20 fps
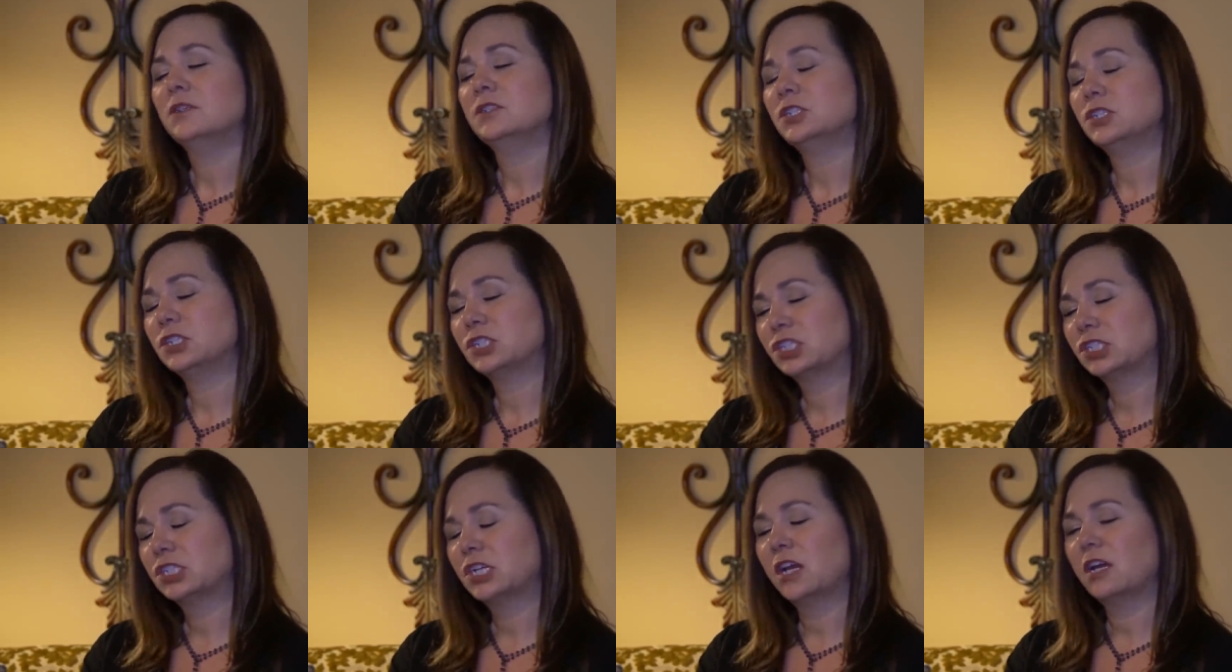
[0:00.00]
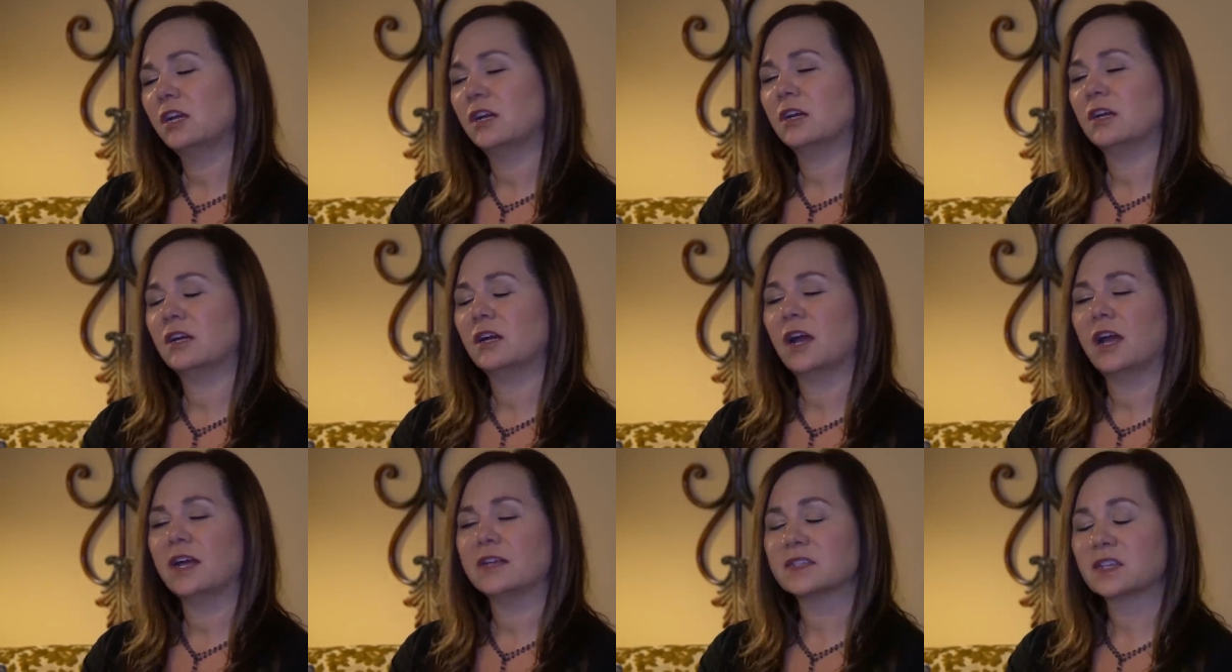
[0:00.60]
to
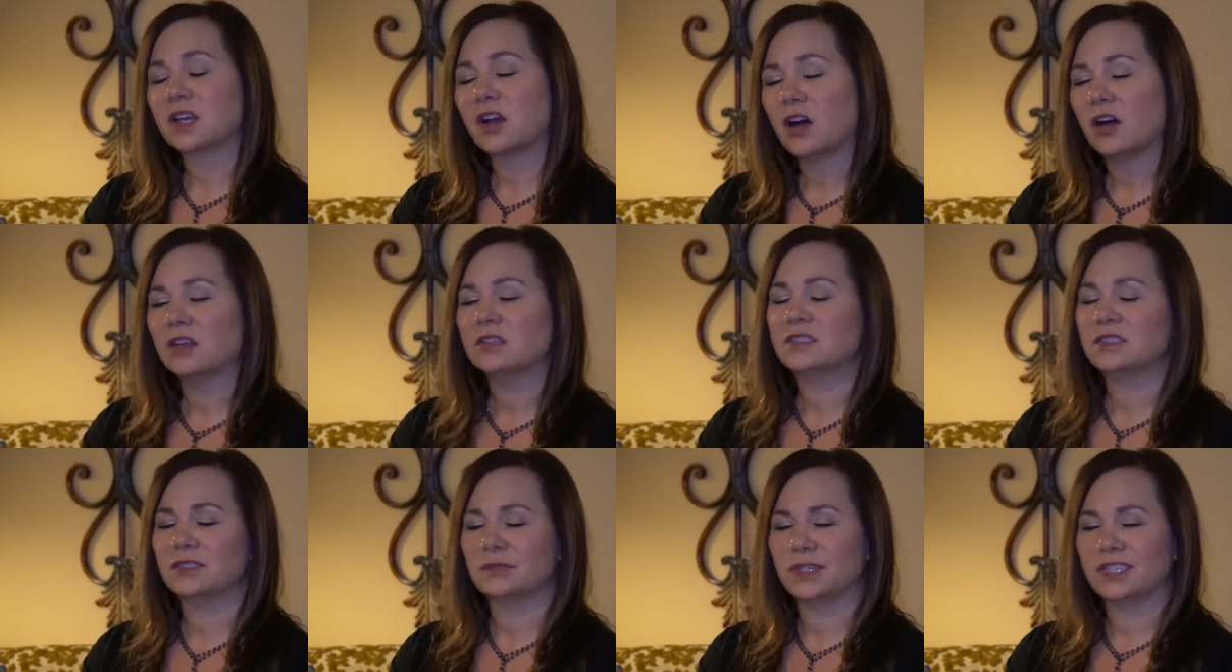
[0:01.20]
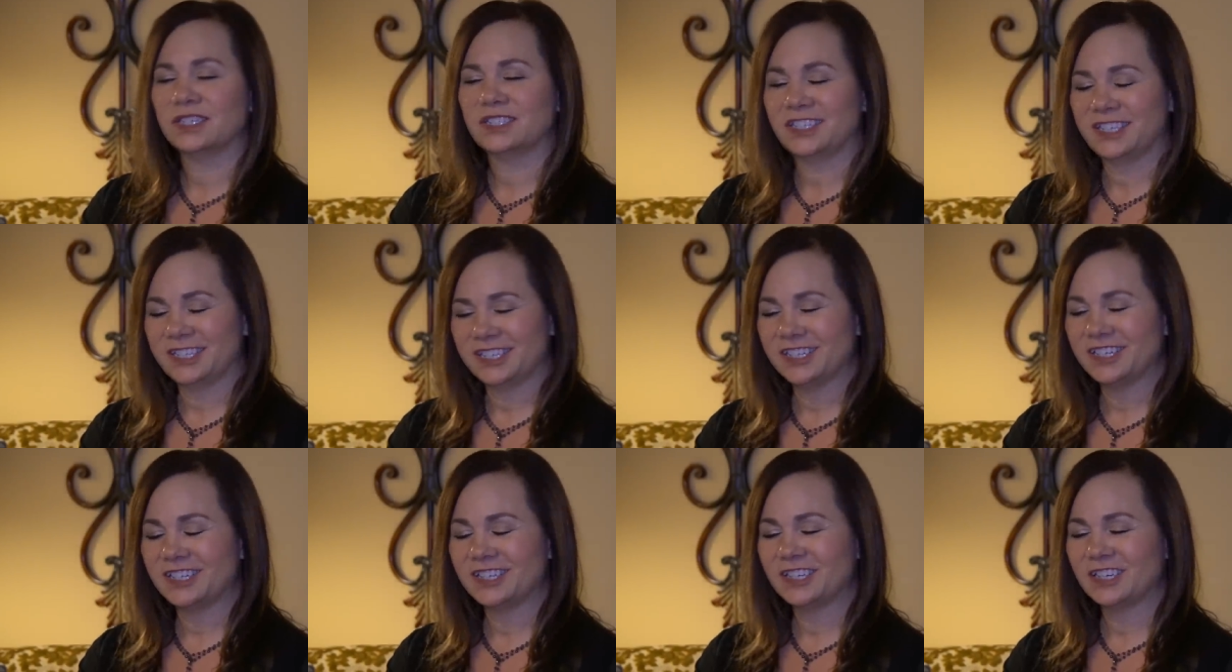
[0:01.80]
share as a conduit
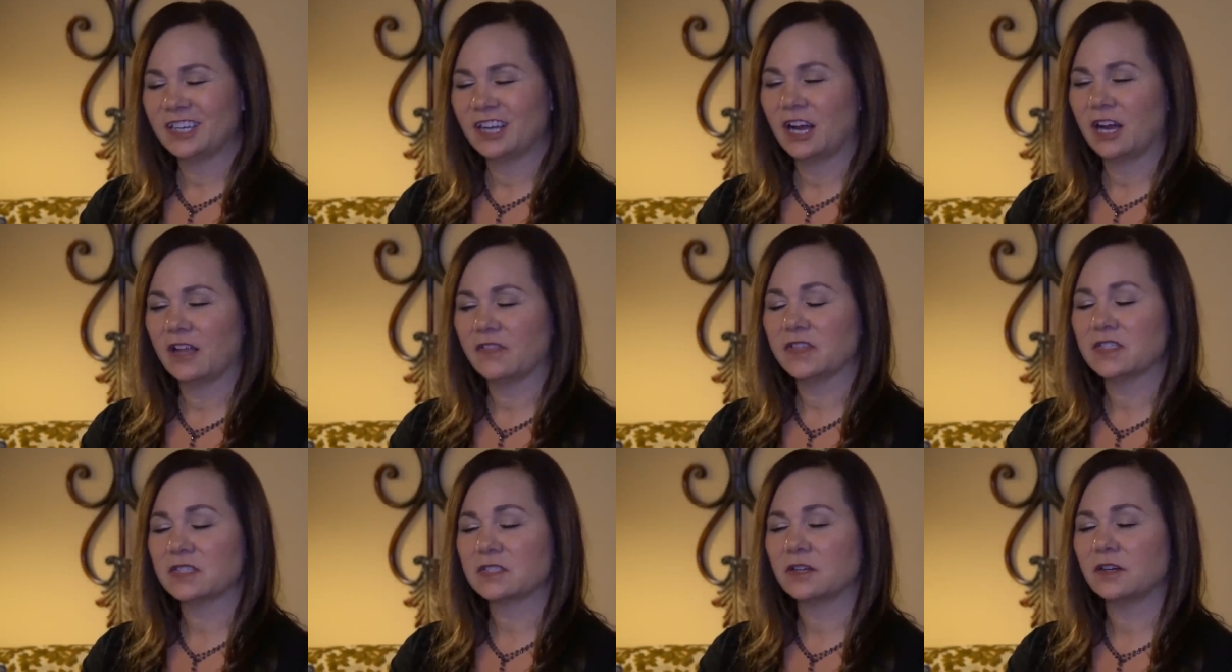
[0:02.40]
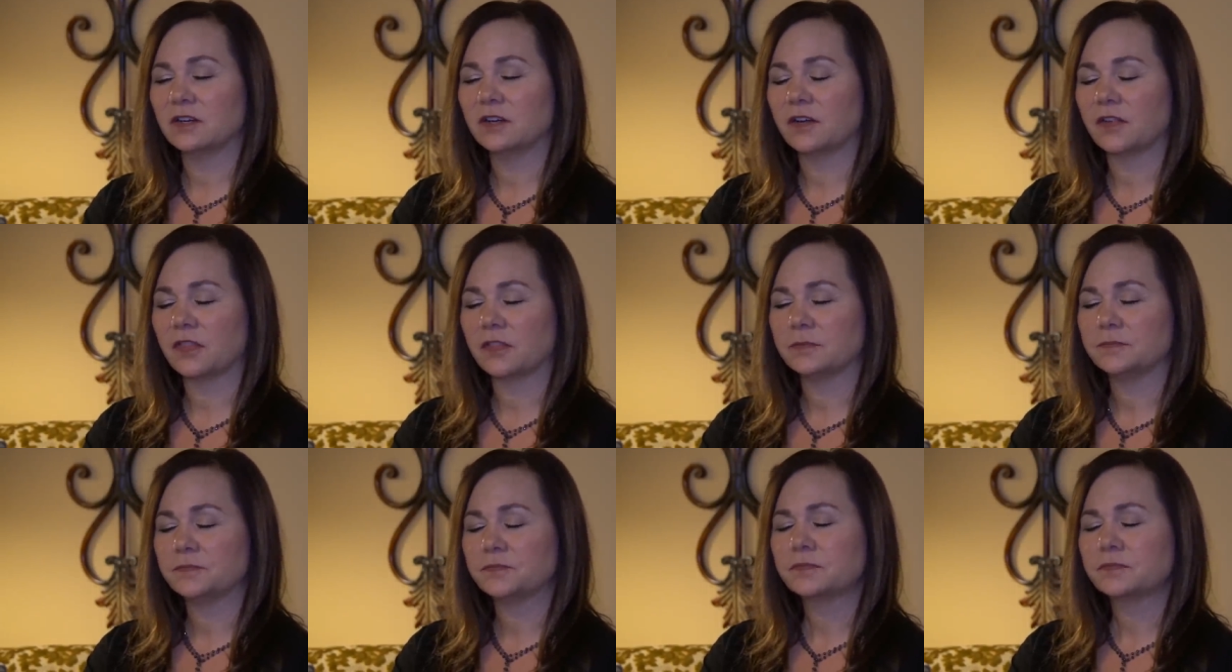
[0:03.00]
here on this earth.